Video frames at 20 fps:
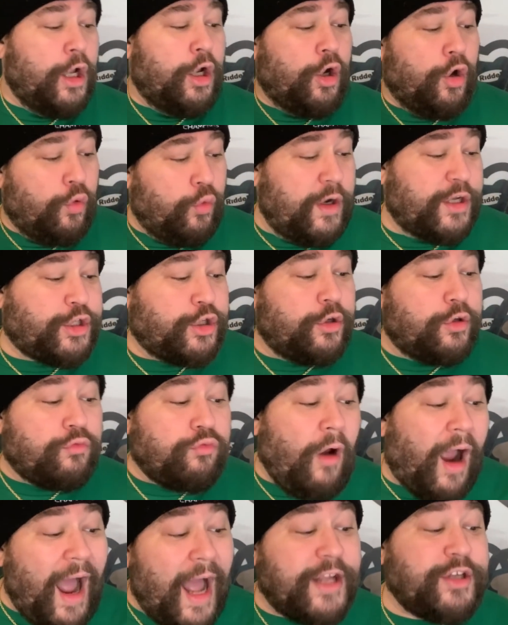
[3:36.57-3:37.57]
Richard
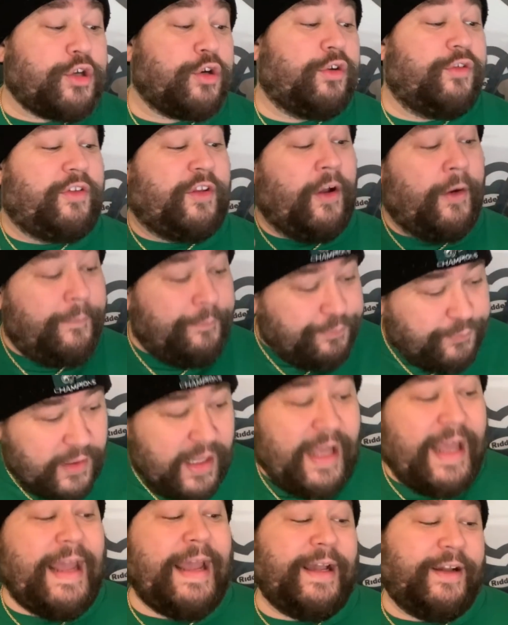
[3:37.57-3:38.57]
Rodgers,
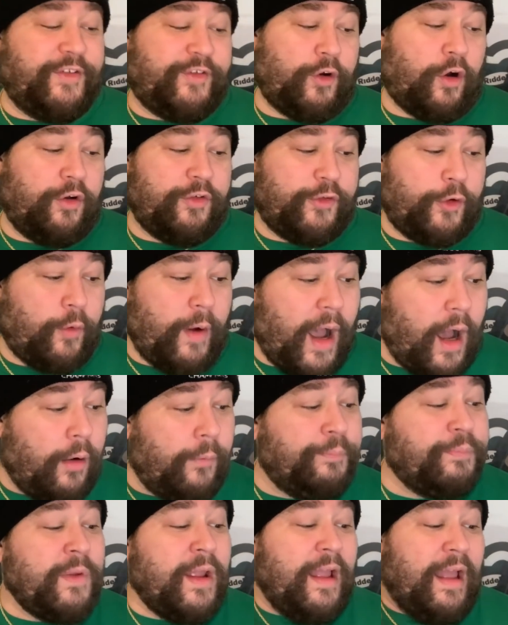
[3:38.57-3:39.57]
he is also
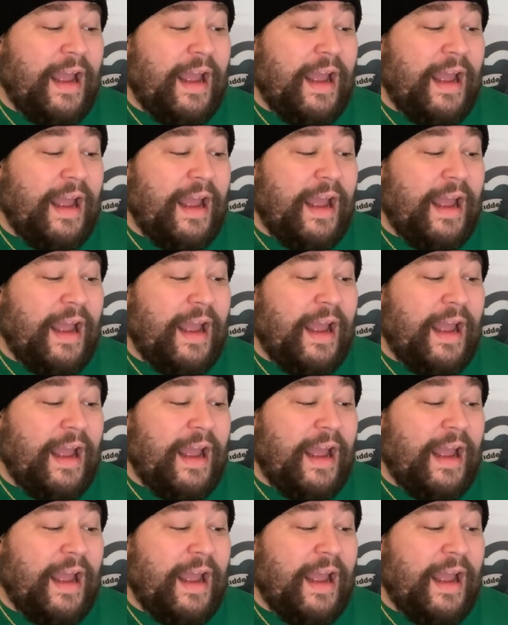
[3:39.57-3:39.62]
out.